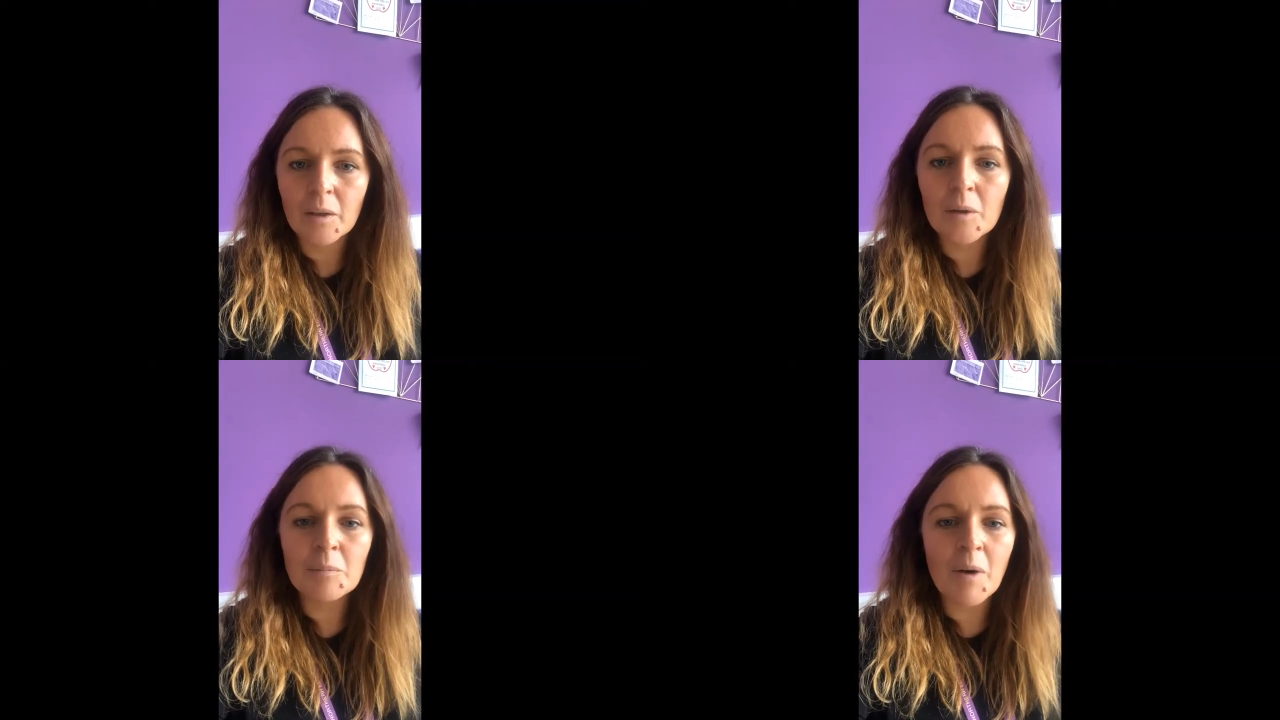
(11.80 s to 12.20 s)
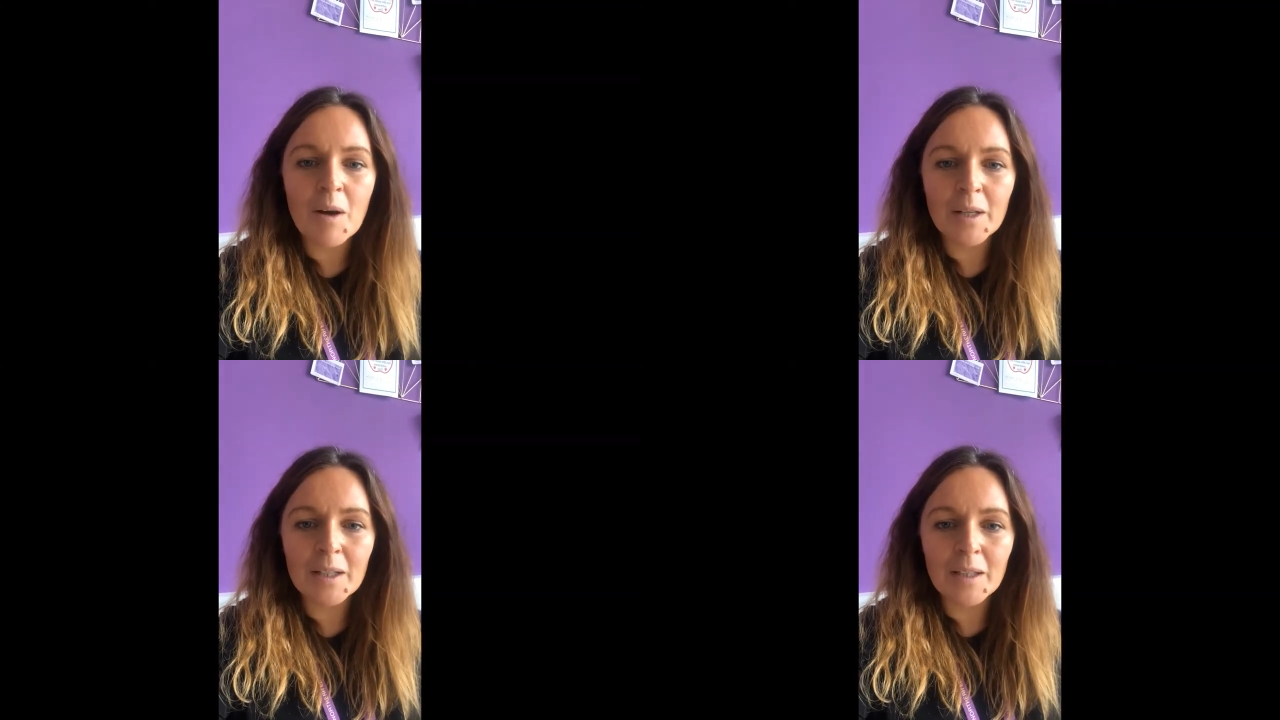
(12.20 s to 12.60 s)
Good
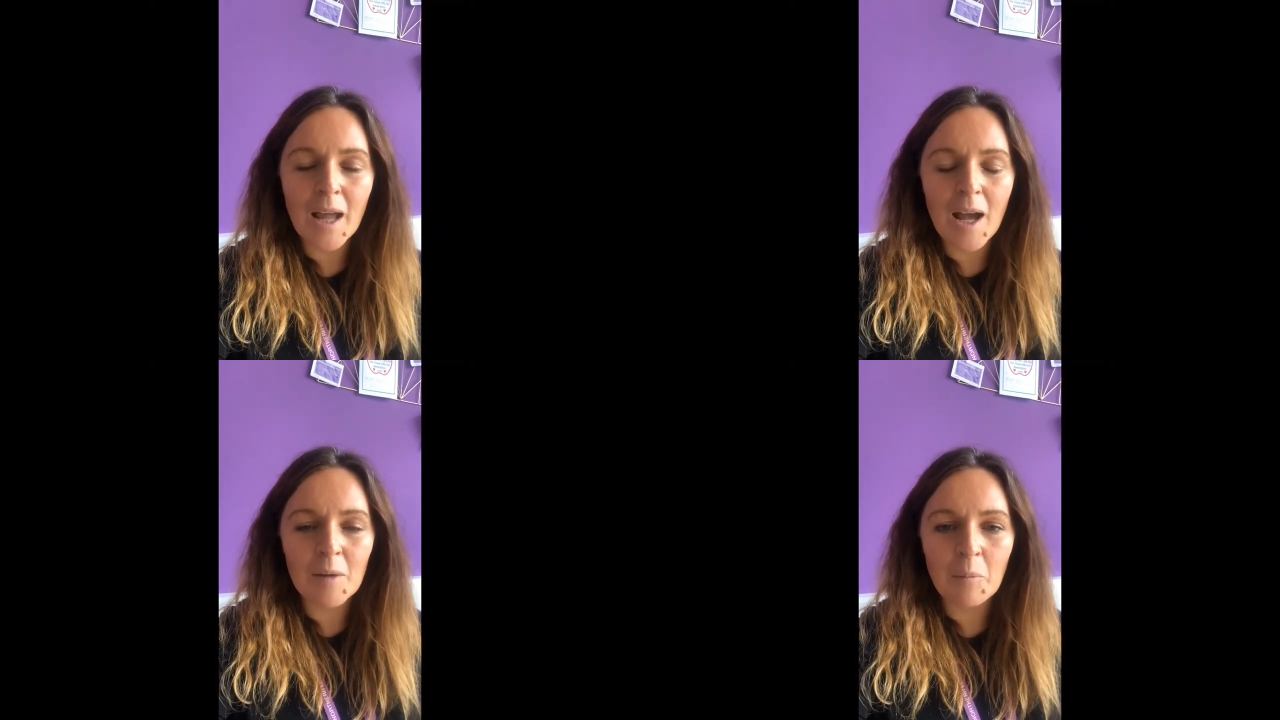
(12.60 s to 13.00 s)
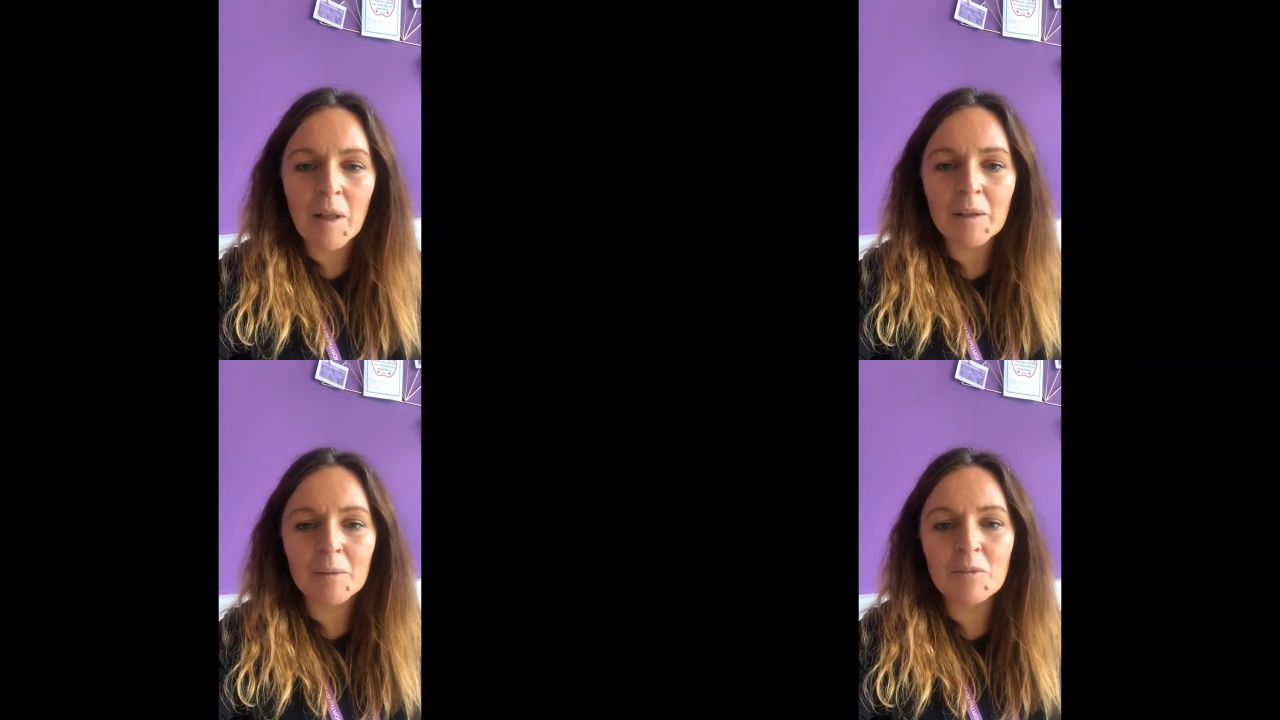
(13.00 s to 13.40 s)
morning and
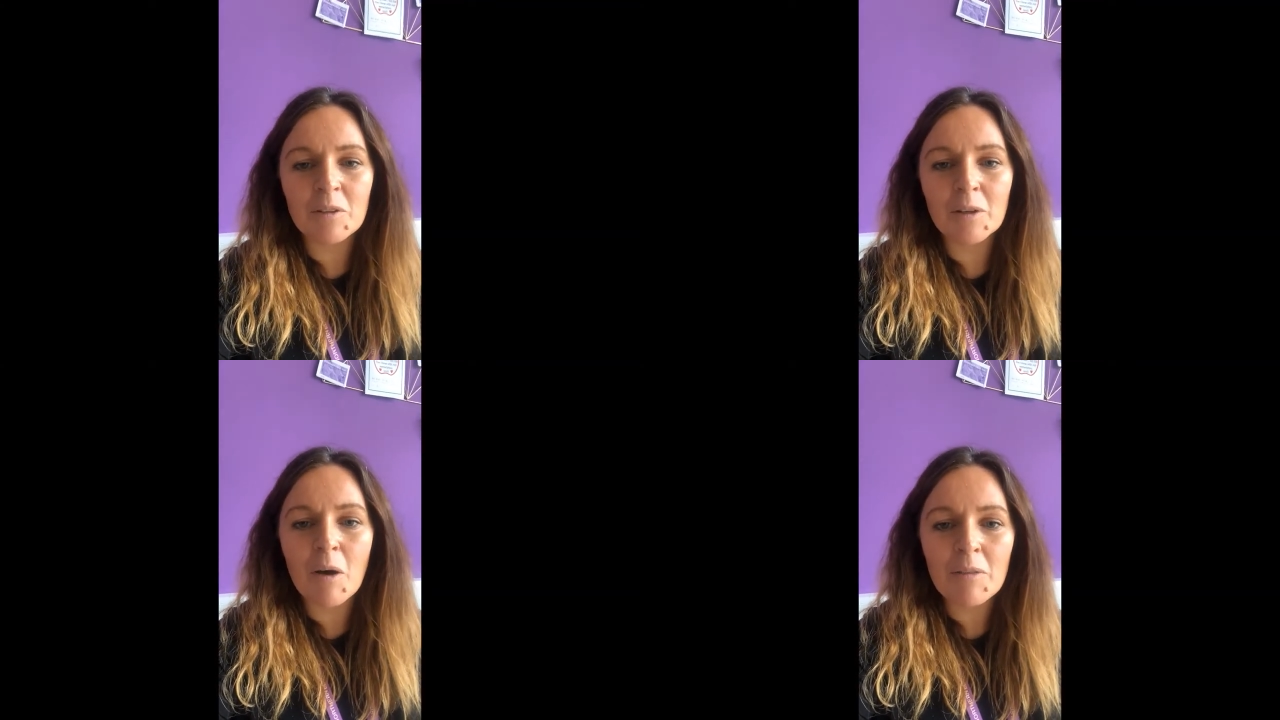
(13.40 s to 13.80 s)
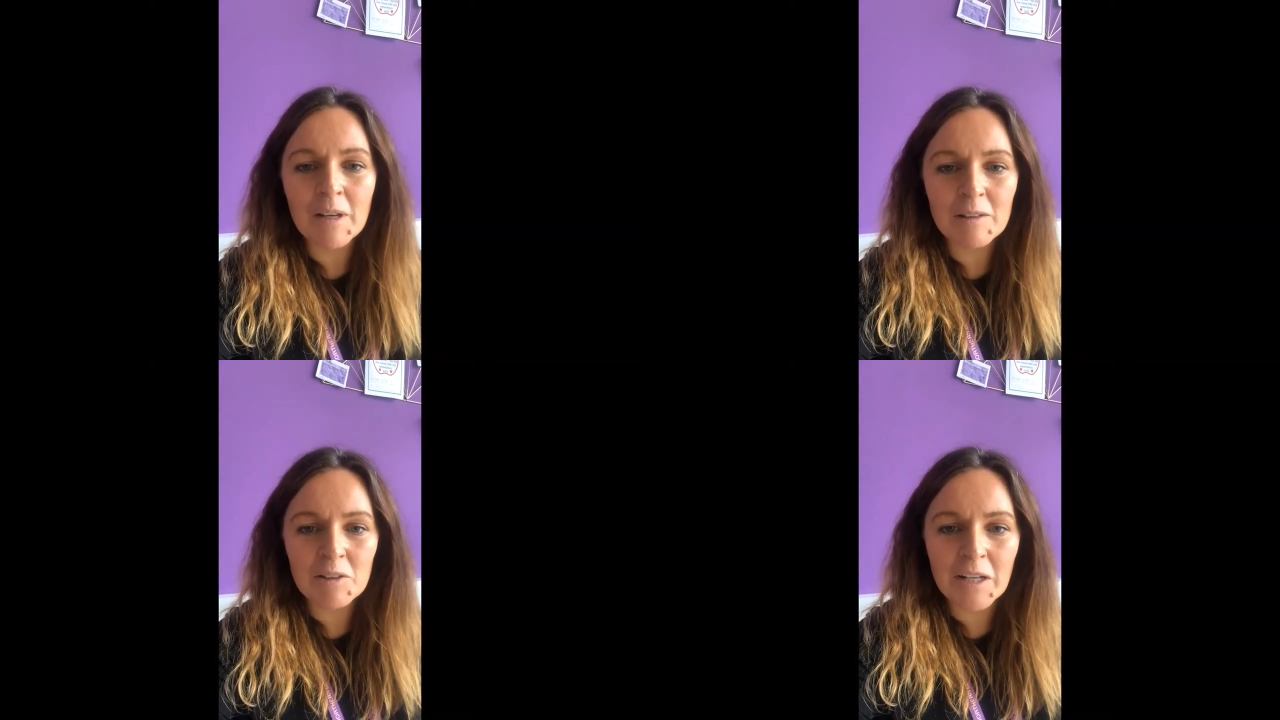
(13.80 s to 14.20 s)
welcome to
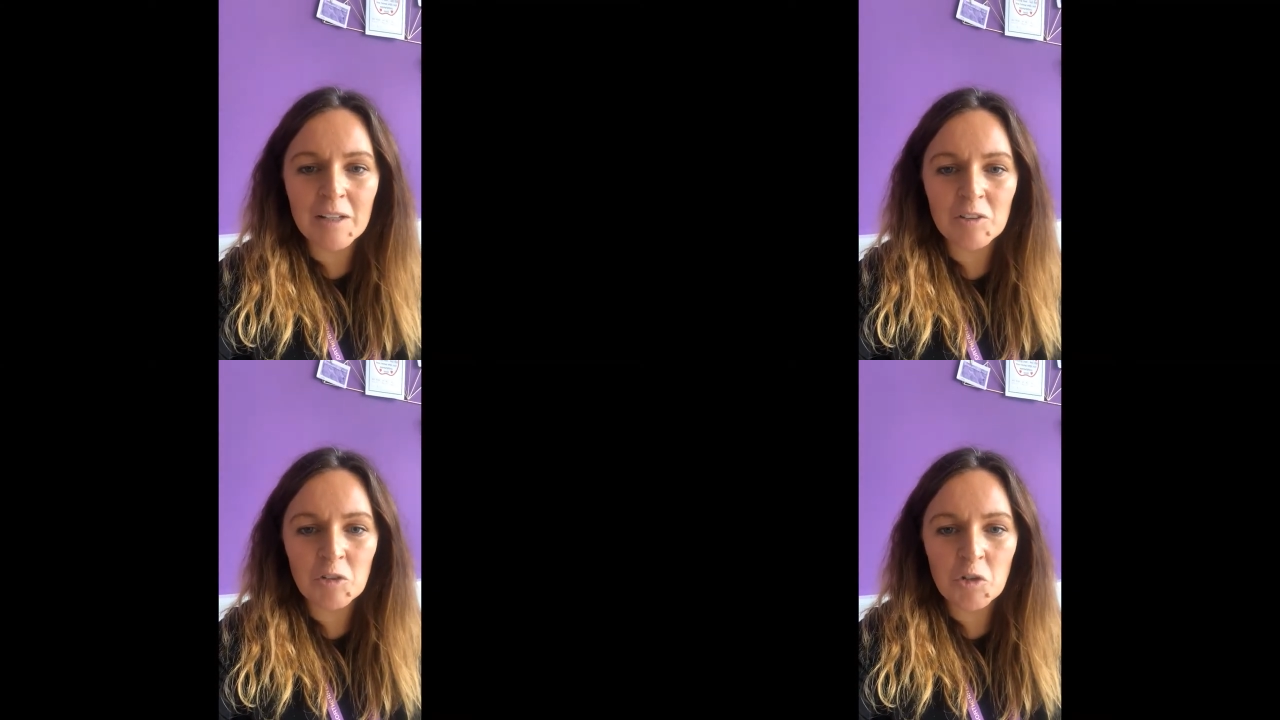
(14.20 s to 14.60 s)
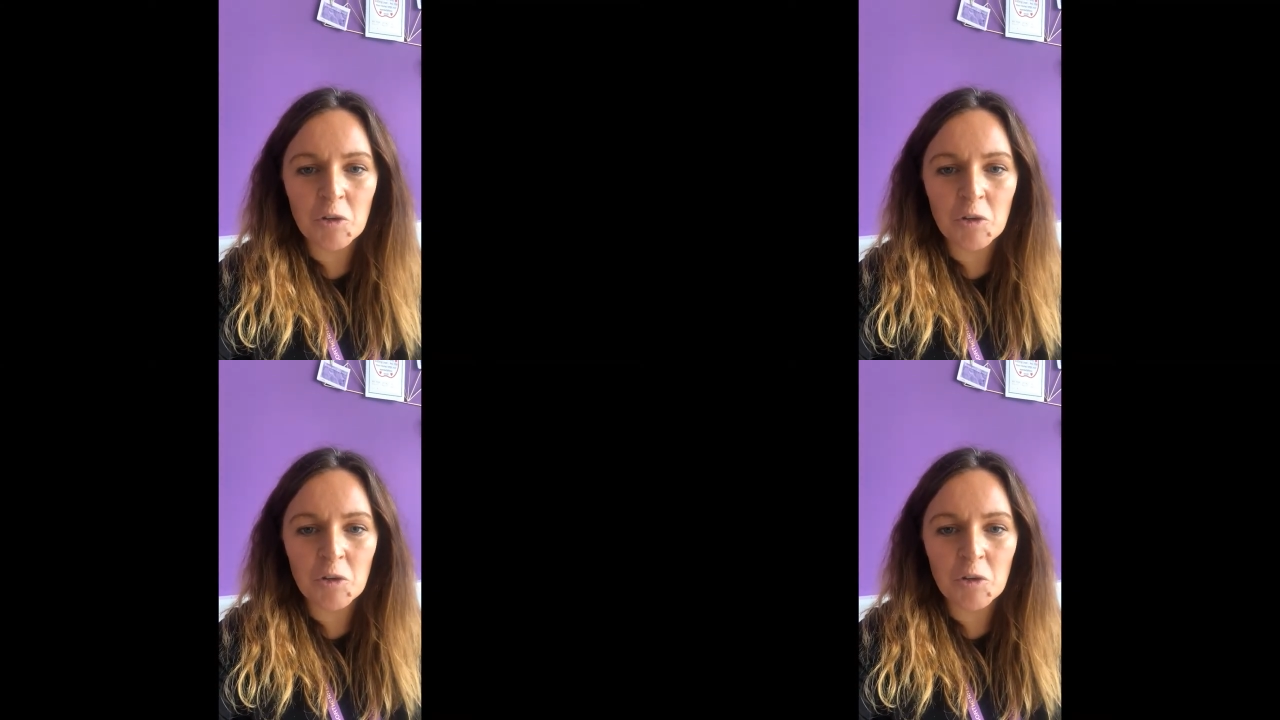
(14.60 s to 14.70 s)
Northern Education